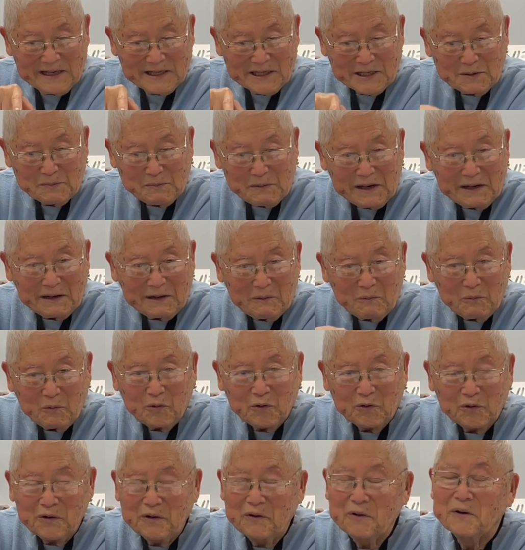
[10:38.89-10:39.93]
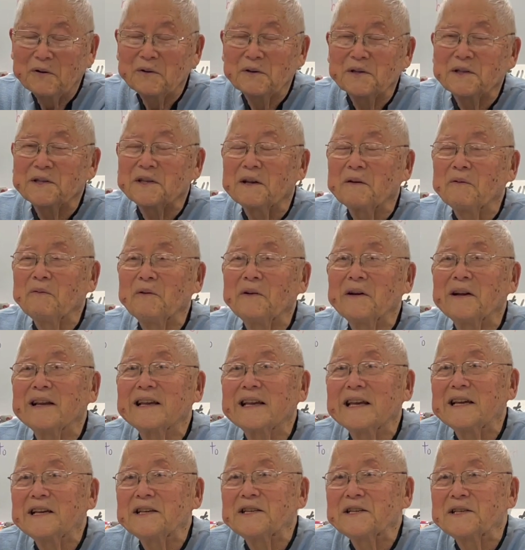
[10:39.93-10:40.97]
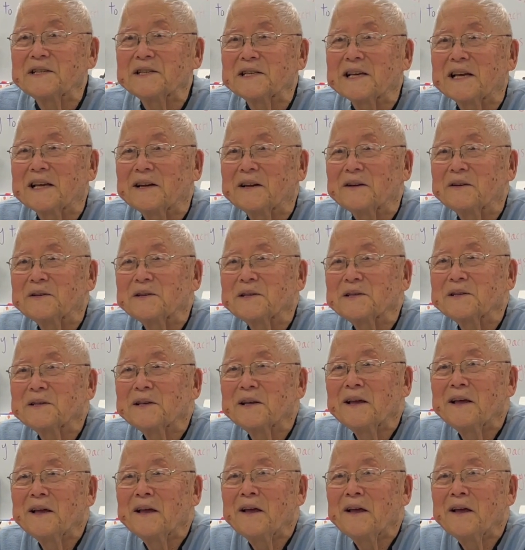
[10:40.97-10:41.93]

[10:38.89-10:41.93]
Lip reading: spent the 4 years in the relocation centers.